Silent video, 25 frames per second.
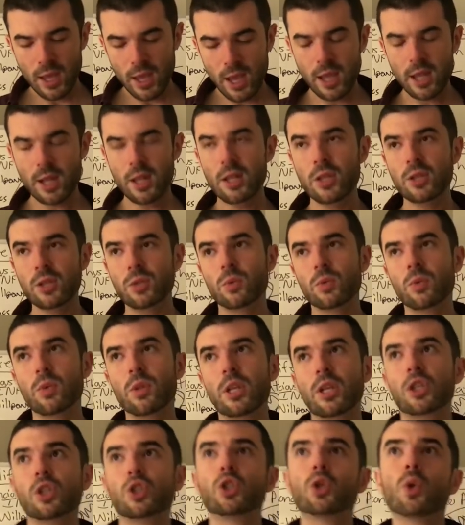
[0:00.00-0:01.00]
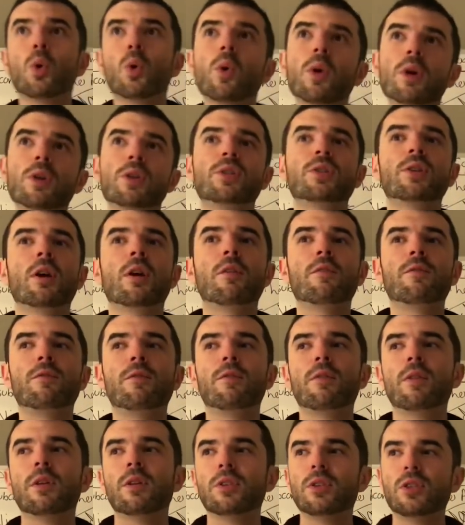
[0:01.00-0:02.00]
It is the source
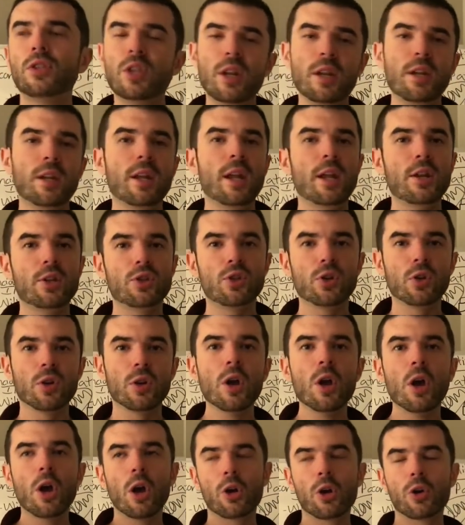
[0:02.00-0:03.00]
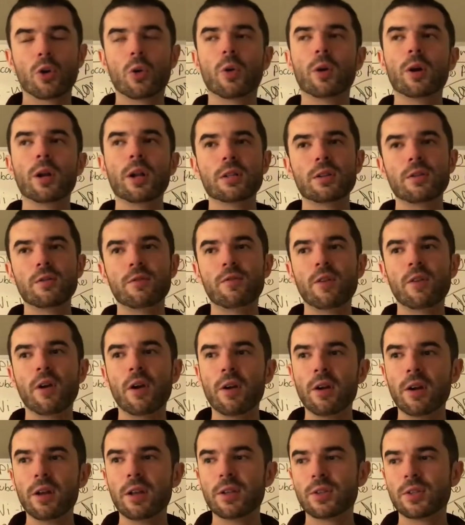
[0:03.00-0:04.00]
of sin nature, according to
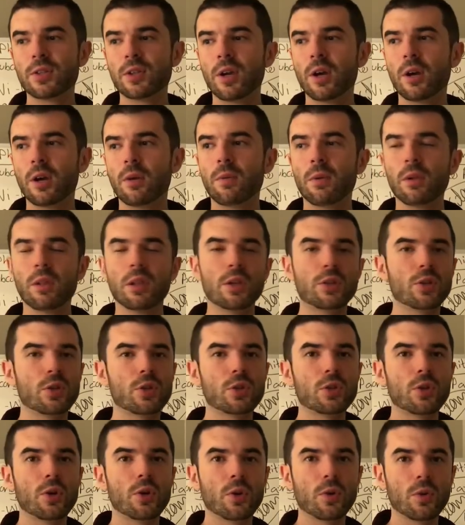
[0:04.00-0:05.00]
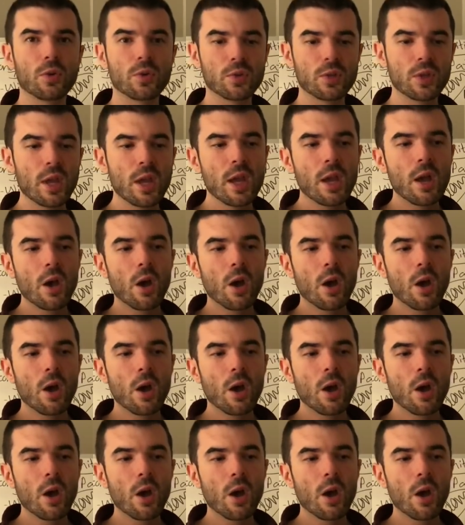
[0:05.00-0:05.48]
various uh, religious circles.